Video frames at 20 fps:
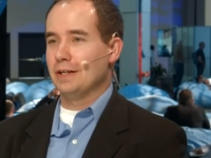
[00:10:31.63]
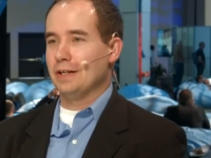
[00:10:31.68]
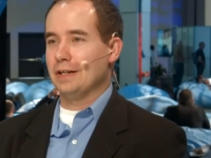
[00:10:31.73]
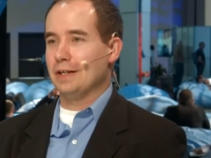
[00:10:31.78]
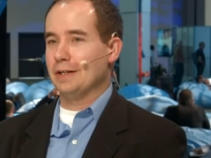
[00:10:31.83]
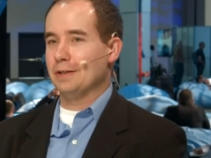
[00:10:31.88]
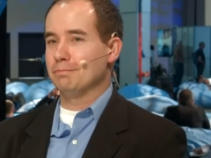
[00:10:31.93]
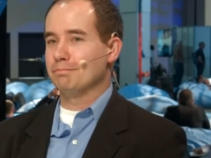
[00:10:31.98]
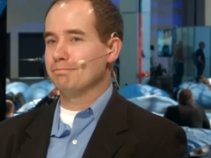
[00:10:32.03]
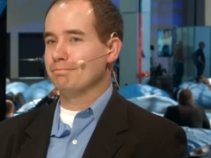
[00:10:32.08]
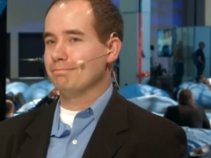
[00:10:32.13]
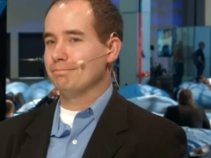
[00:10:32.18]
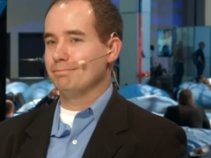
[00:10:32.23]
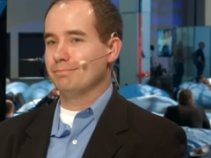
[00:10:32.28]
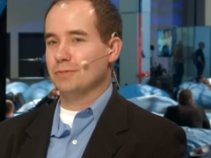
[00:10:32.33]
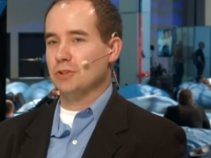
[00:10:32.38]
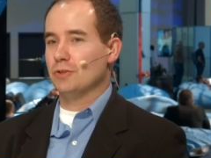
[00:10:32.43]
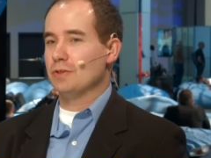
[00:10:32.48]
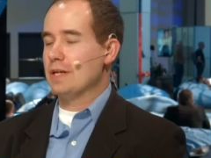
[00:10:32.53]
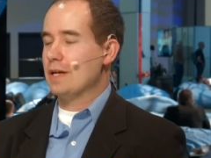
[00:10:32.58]
Uh,
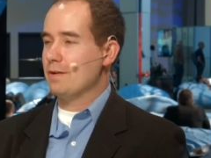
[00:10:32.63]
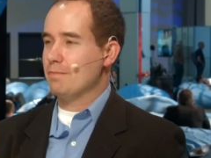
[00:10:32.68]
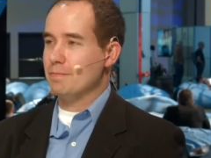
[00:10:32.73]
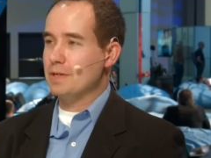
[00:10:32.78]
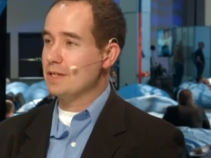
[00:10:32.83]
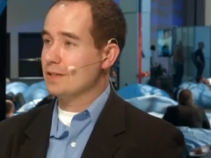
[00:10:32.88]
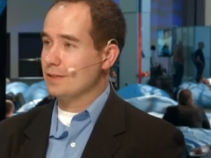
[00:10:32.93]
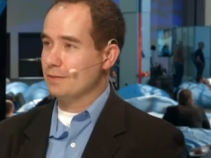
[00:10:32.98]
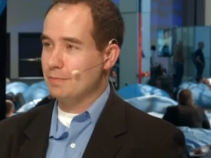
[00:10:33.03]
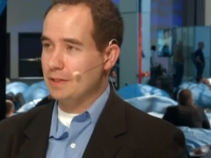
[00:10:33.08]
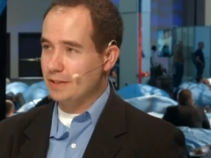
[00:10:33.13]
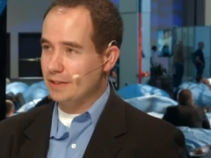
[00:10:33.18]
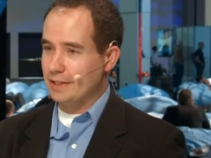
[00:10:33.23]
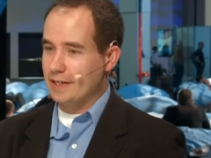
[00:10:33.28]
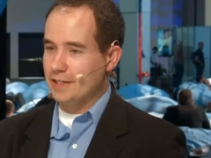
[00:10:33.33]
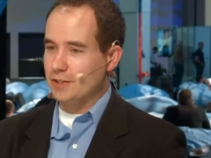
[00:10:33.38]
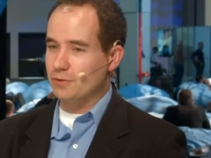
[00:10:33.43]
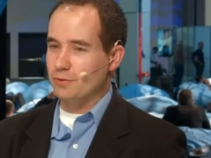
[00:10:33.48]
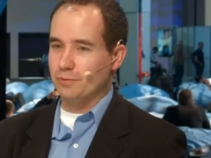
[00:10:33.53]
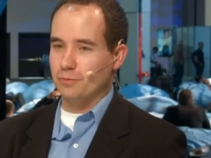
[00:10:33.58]
so yeah, me, me and the
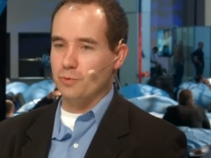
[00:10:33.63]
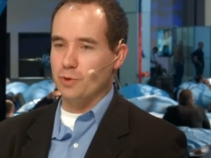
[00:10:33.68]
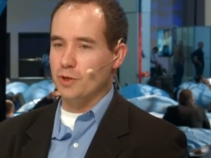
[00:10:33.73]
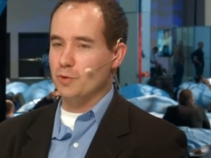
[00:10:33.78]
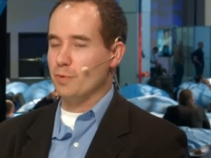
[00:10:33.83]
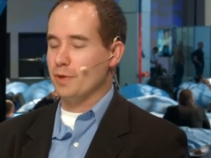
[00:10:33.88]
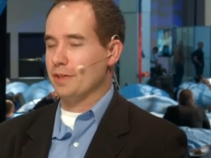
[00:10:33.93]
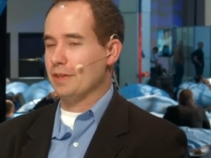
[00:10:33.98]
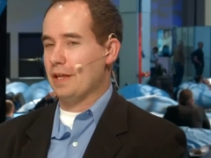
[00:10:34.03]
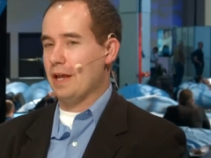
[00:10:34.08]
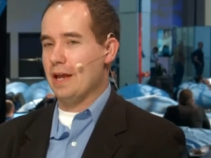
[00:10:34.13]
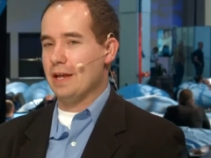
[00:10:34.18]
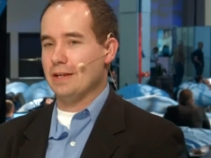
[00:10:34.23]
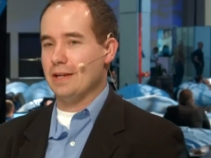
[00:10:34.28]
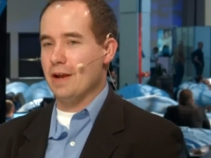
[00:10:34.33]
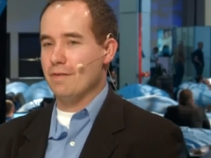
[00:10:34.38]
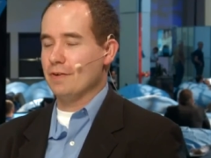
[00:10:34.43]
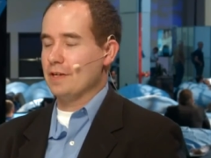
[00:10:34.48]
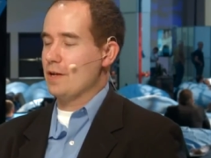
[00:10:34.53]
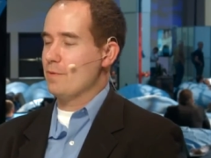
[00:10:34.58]
guys we work with,
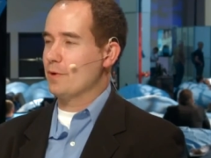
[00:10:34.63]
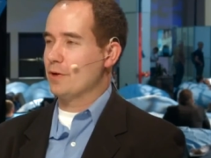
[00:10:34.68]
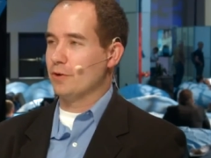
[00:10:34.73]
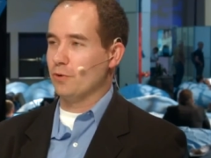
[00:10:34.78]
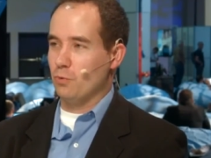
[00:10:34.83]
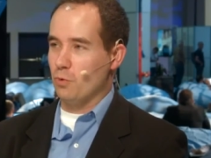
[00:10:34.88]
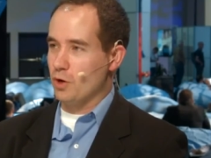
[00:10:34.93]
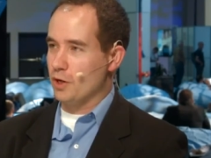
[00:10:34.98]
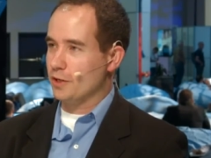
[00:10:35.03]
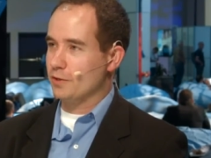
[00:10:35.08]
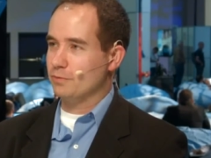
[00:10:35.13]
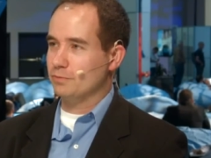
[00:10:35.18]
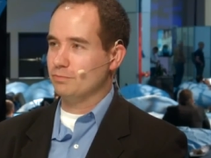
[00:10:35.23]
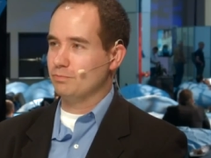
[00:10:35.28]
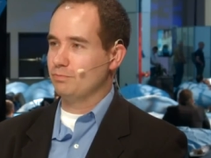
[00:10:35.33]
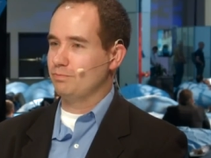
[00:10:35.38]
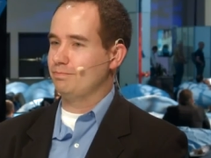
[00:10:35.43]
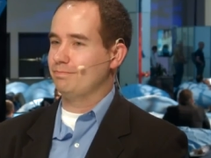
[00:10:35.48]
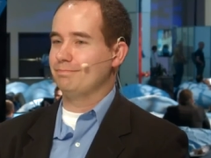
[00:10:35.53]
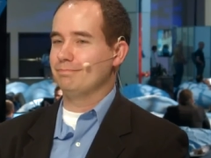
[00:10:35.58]
every day we go to work,
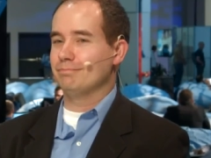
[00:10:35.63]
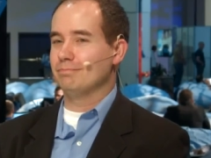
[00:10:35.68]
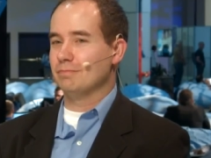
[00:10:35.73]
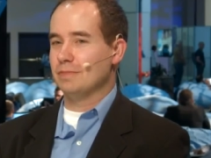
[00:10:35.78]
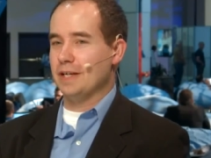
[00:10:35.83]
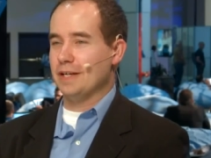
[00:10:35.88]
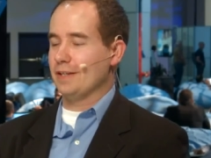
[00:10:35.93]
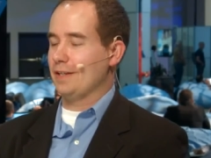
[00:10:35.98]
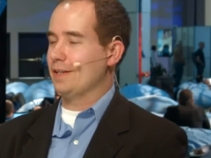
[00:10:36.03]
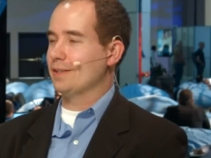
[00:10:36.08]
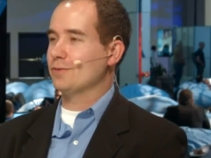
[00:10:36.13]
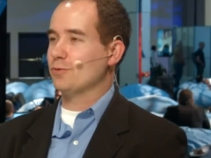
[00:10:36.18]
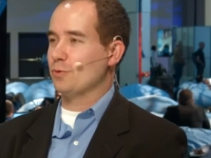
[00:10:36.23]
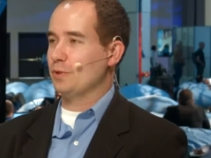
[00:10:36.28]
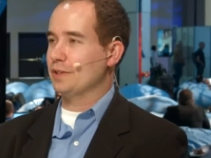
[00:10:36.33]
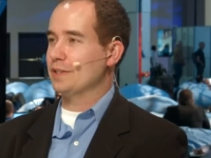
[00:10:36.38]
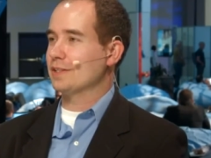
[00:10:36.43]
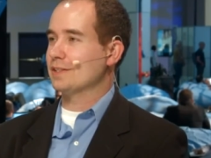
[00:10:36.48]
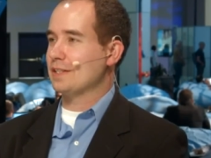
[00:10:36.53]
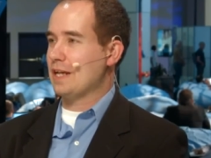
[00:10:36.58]
it, it's
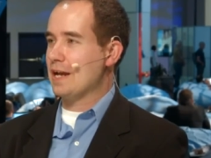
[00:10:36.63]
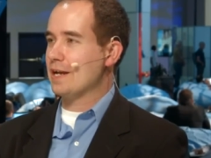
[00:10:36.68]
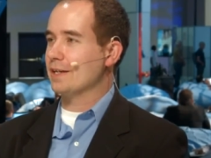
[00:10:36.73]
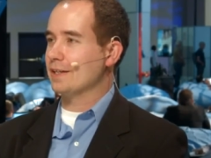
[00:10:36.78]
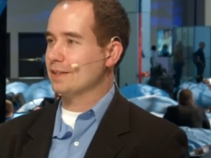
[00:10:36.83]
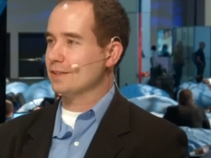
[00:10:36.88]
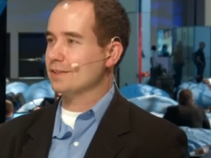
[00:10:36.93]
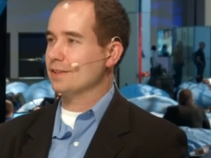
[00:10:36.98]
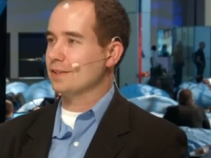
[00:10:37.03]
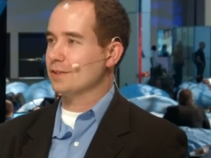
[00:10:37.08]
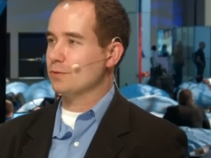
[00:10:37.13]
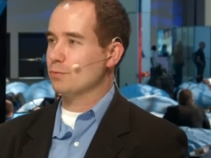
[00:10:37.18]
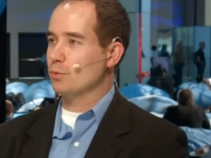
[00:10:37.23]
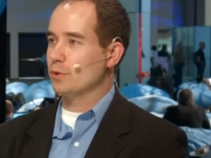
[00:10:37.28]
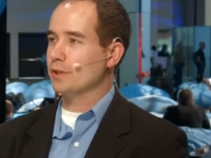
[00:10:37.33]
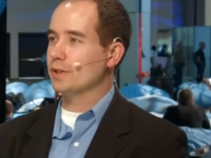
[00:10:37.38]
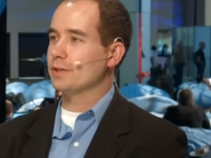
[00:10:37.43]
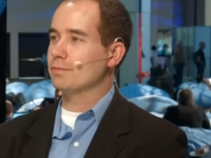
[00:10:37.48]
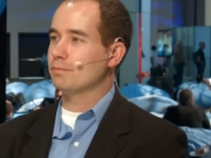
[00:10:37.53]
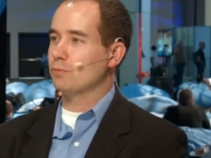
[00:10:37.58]
really exciting. It's, it's
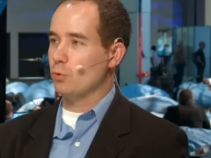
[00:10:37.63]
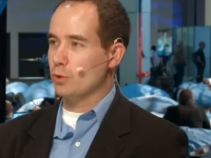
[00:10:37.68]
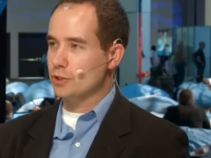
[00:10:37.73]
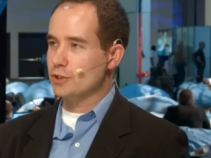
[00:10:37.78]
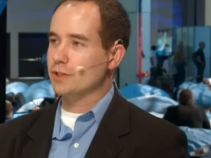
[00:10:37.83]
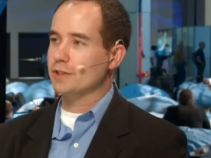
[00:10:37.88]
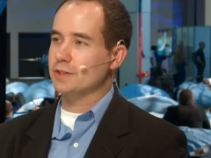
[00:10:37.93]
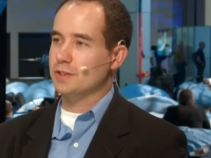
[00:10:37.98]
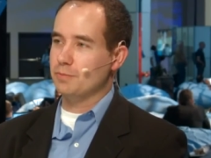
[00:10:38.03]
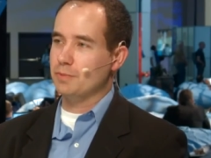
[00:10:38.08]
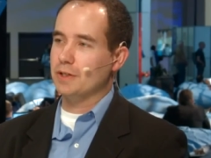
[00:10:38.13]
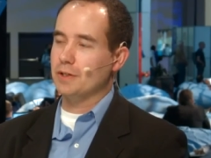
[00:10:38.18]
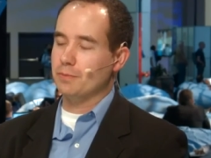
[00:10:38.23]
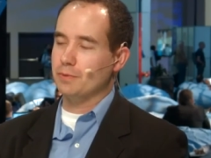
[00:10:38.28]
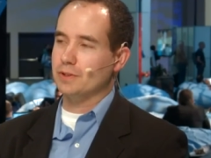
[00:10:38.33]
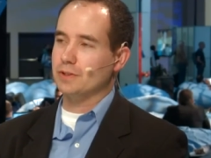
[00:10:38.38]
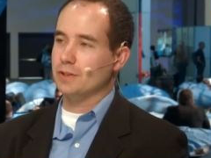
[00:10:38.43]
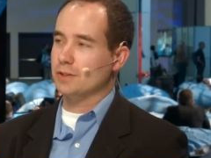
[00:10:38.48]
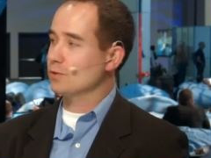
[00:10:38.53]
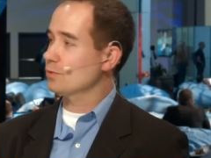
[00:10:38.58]
really fortunate to be in the
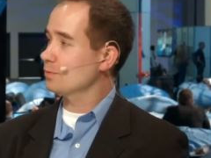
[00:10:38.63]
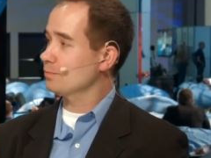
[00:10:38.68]
a you business.